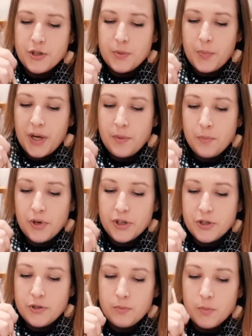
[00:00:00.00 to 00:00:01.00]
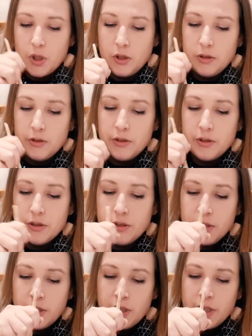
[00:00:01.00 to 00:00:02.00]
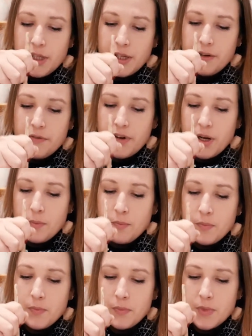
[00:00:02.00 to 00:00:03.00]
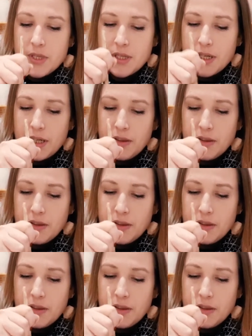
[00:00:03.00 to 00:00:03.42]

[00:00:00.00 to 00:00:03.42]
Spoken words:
a paintbrush to mold. If I'm sticking